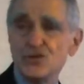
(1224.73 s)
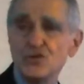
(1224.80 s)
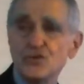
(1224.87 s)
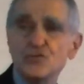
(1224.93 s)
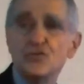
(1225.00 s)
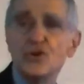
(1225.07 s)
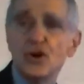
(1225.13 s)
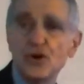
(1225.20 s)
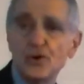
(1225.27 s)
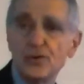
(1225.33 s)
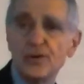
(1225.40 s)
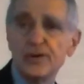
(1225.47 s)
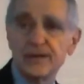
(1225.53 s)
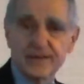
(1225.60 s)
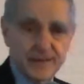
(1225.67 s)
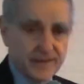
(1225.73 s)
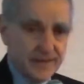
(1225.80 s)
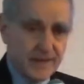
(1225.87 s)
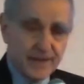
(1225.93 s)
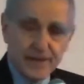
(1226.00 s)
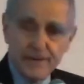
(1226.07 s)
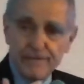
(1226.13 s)
you know
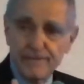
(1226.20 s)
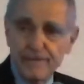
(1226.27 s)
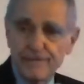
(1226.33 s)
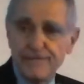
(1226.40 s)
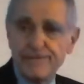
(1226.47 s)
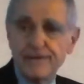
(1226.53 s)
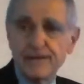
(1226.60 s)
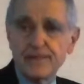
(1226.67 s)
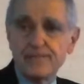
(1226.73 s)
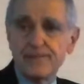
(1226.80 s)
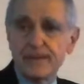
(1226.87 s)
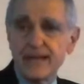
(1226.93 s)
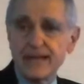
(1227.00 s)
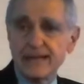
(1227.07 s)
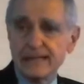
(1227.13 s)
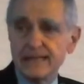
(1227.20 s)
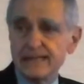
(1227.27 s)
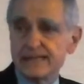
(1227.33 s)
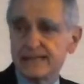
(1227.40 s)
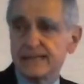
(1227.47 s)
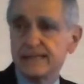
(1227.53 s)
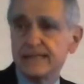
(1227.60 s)
Philip and
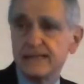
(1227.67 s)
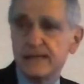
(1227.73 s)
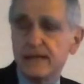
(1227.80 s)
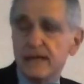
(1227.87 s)
Lisa